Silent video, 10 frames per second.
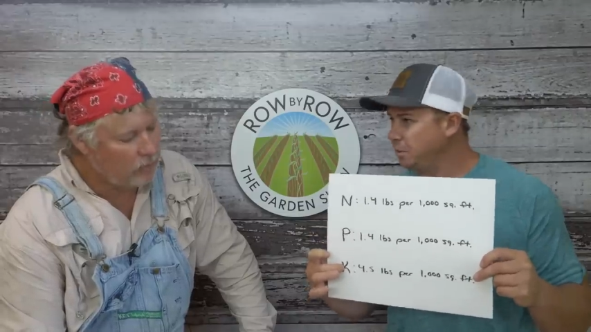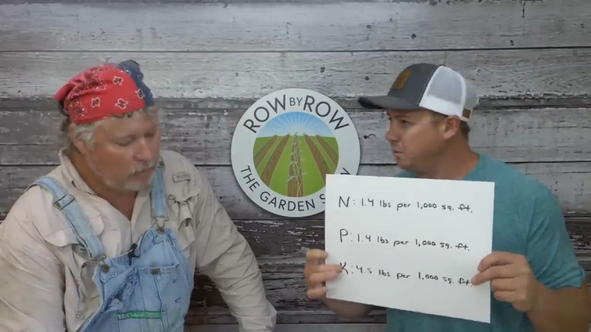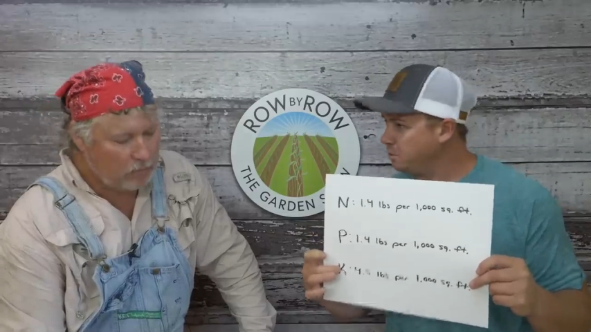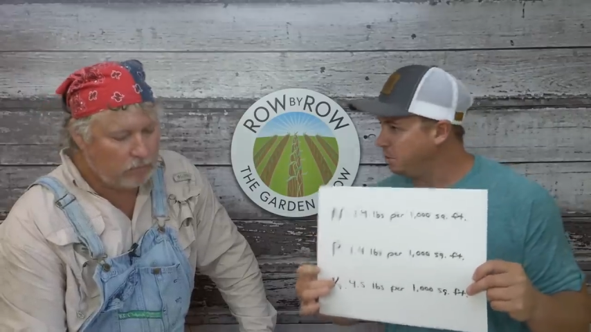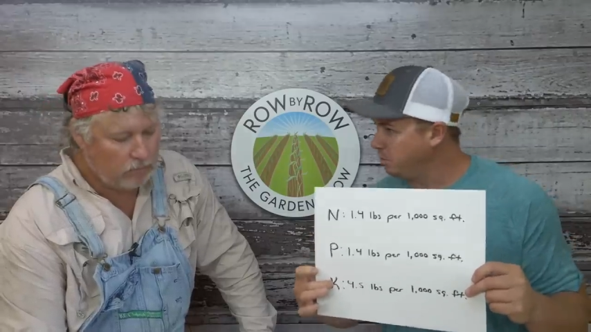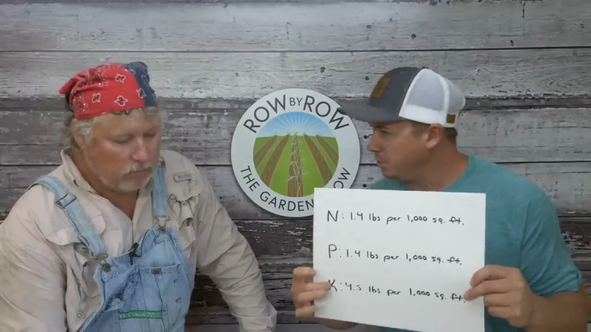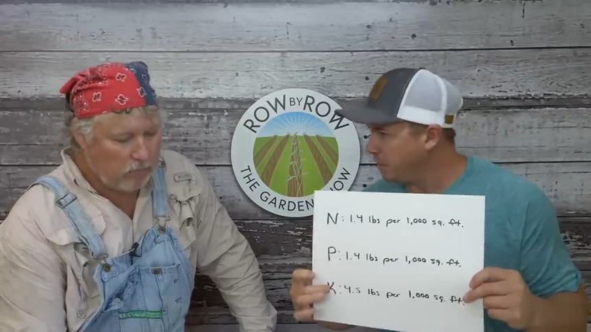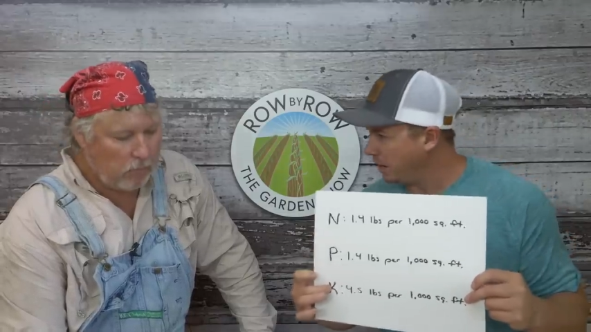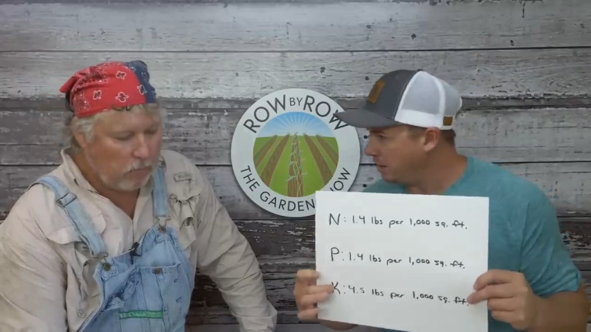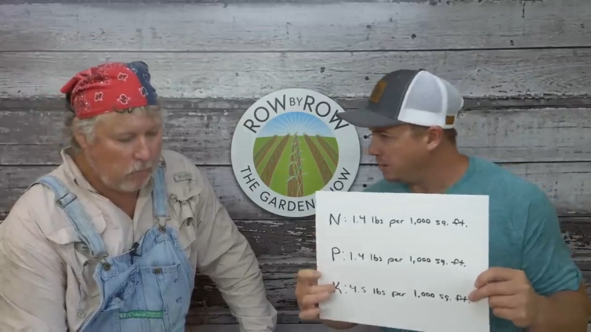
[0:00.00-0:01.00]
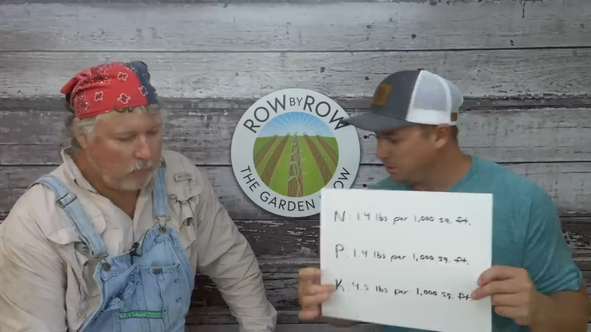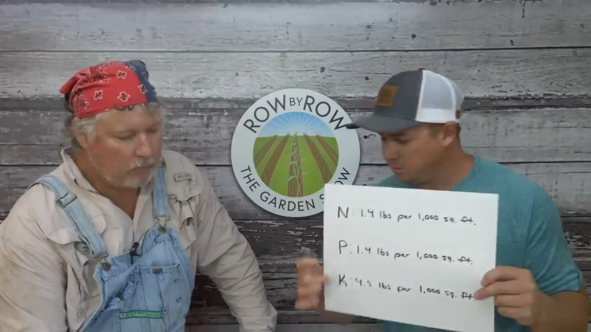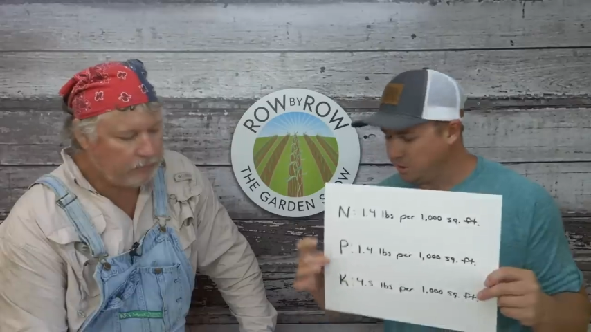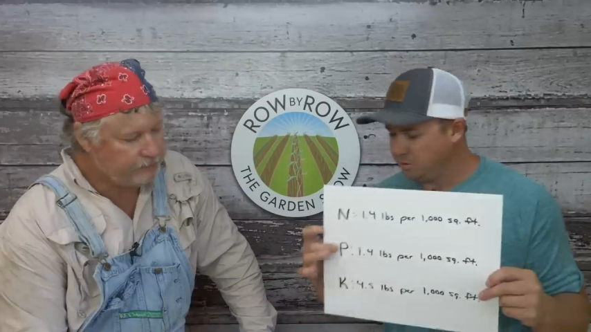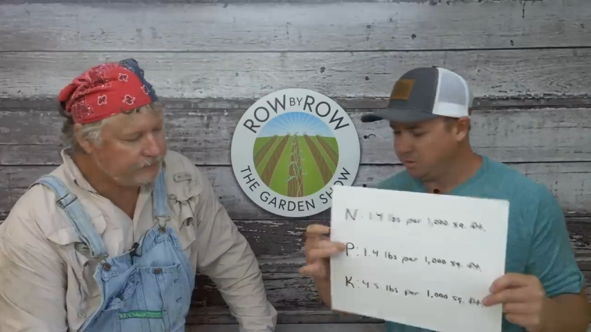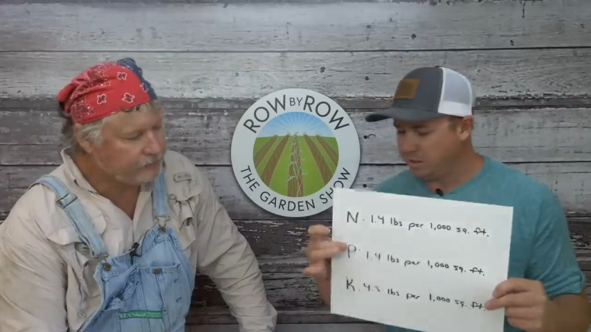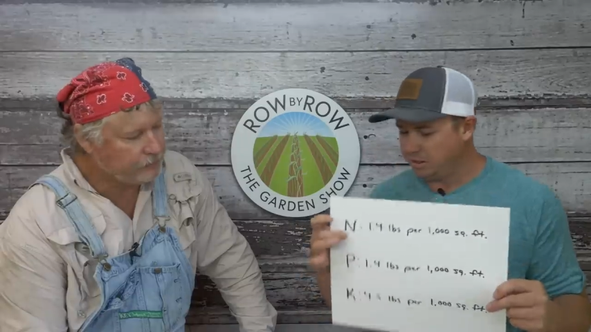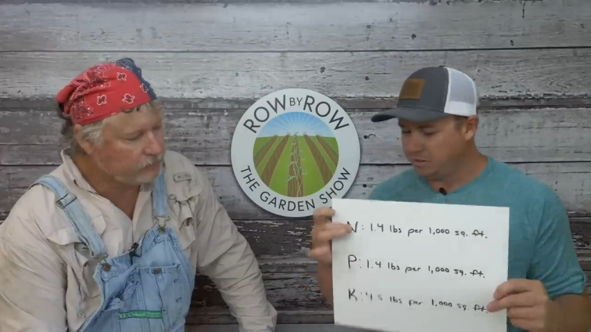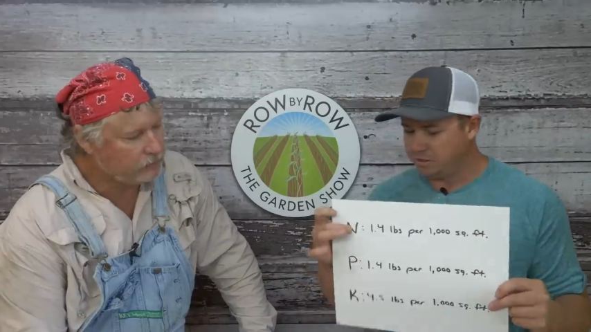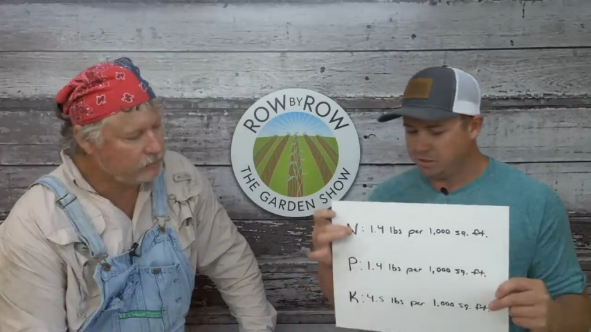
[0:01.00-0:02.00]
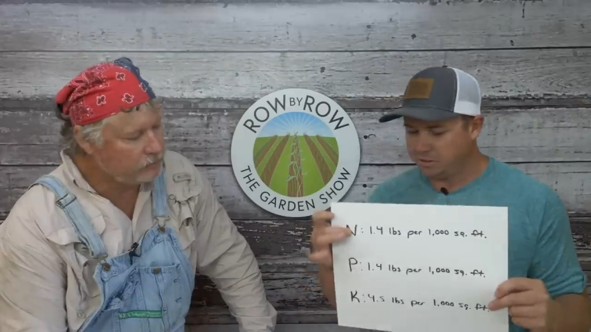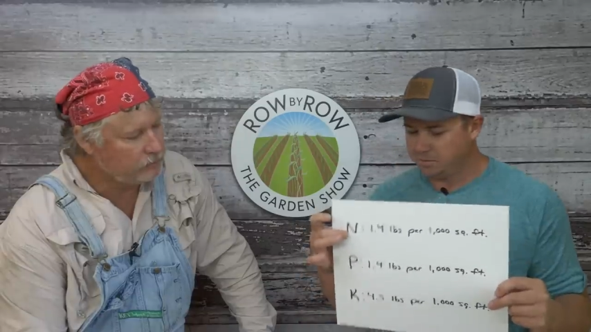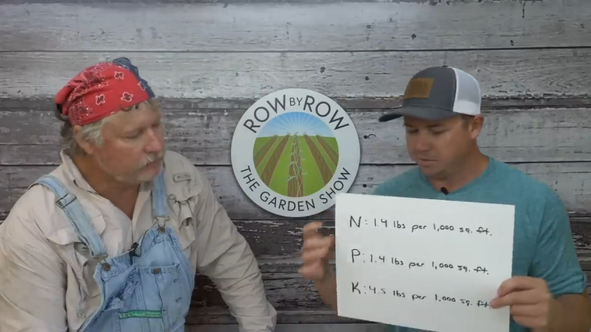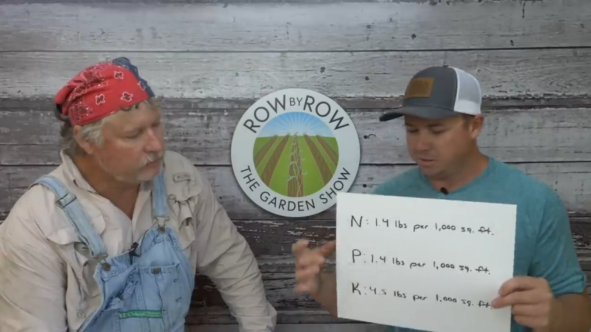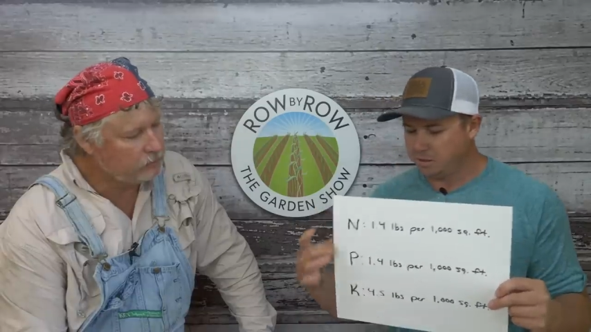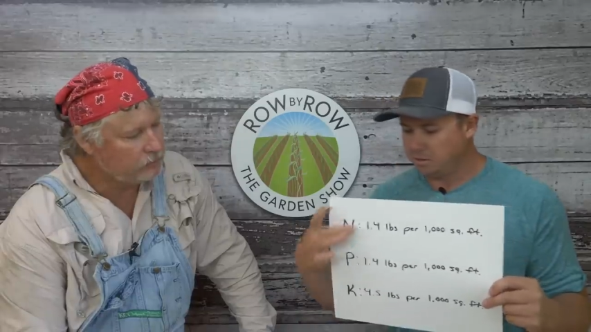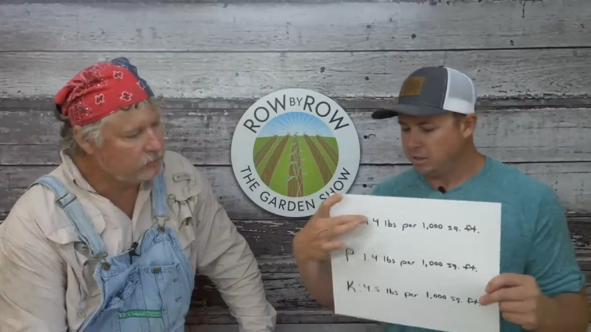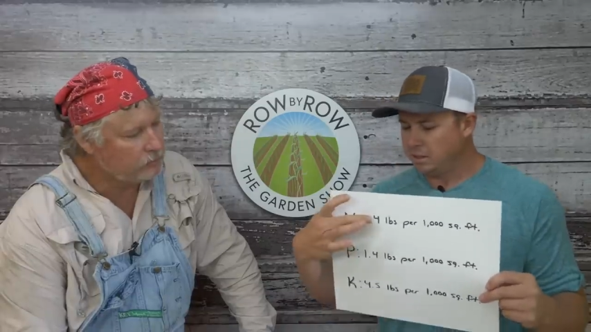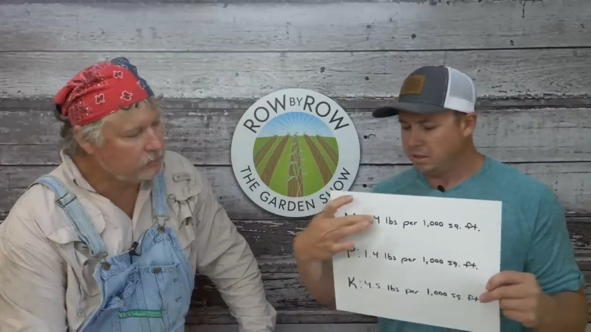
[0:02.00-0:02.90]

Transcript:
Speaker 1: on sweet potatoes than we do the other two. So